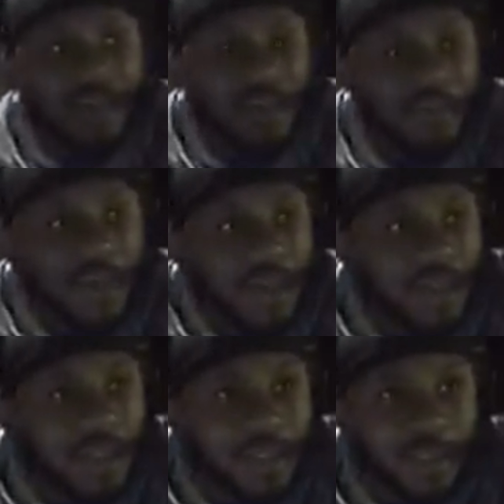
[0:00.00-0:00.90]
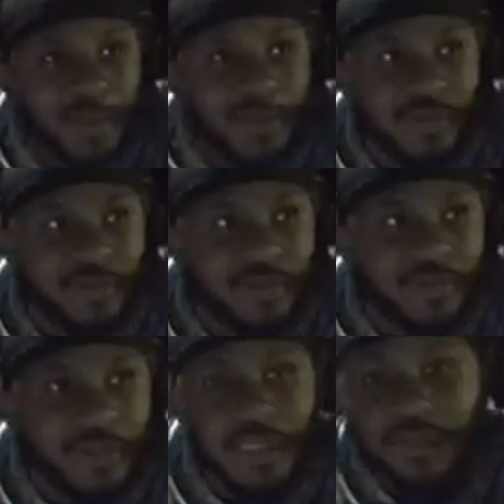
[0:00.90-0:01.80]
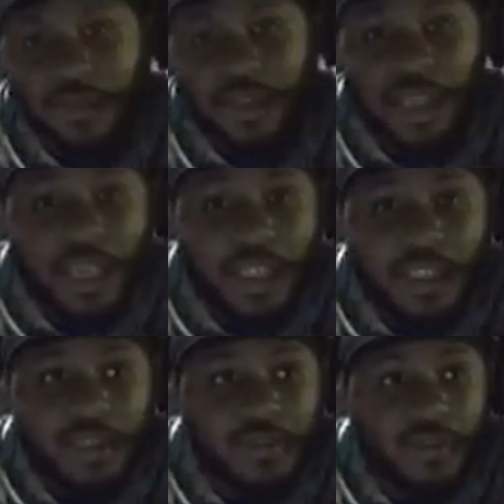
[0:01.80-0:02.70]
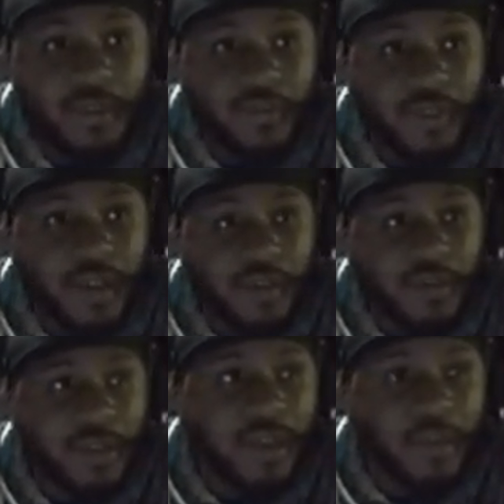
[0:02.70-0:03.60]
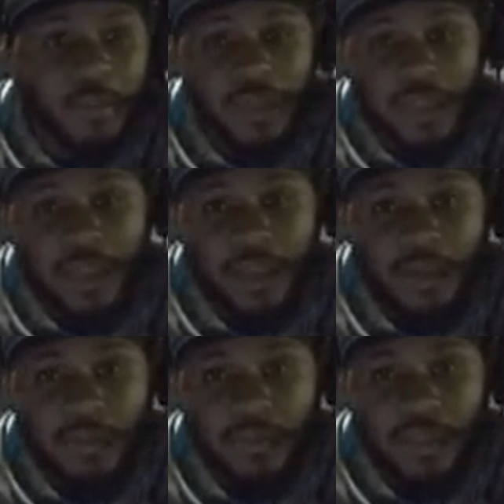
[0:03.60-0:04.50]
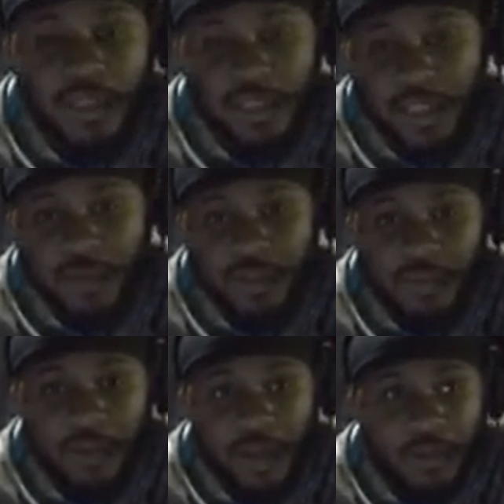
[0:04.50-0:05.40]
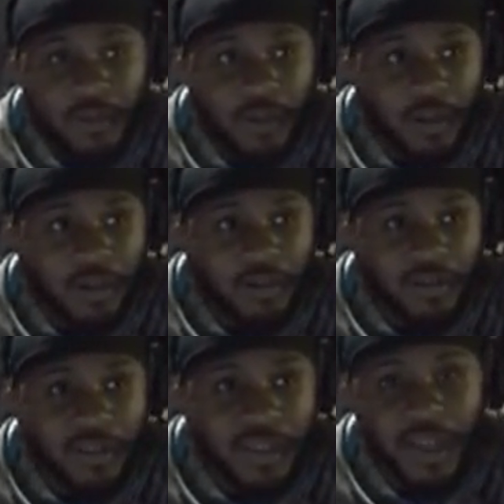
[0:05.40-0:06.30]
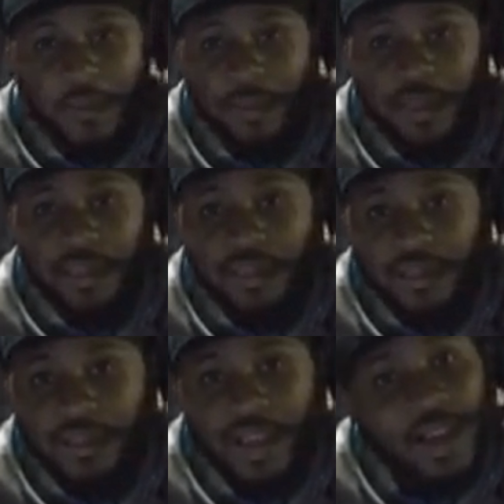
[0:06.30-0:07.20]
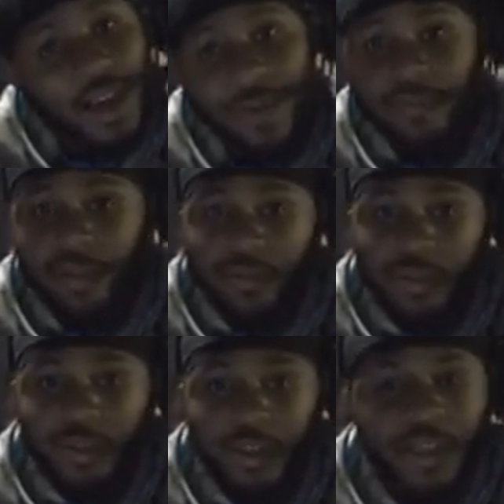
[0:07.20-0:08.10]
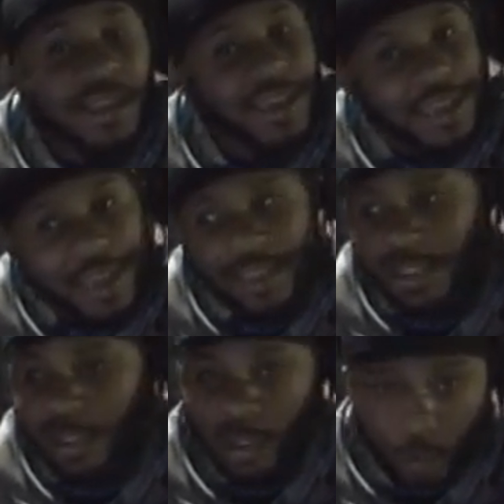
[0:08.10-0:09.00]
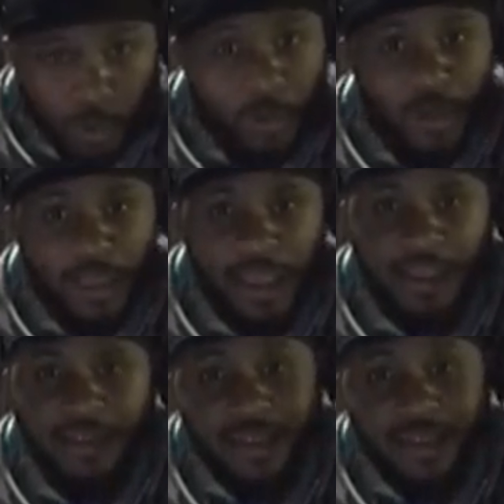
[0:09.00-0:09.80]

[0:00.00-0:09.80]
My other student miscommunications with the company and him and his DOT medical card, and he got pissed and hopped off the truck, and I had to solo it again.